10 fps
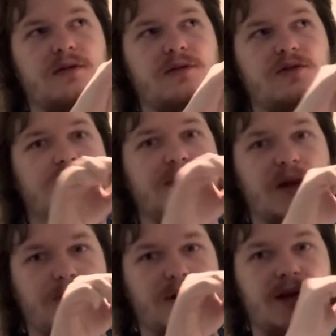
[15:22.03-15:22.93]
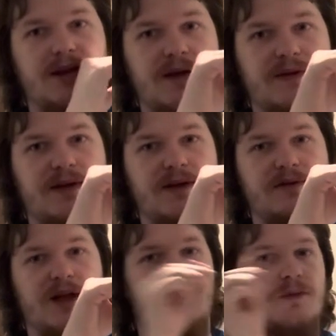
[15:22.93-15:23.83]
to the same place every single
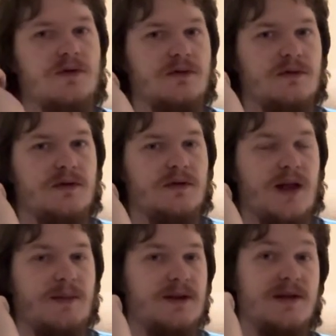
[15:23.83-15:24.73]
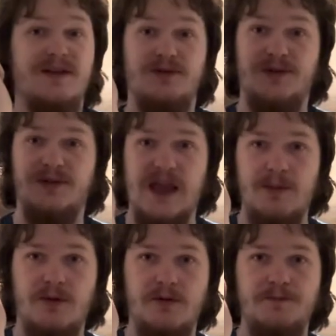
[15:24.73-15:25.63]
time. That means if they're
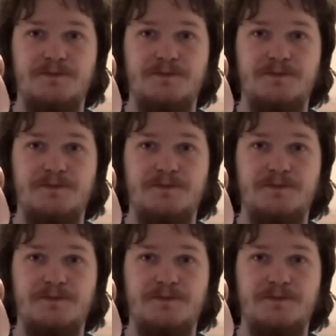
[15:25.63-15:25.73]
stable,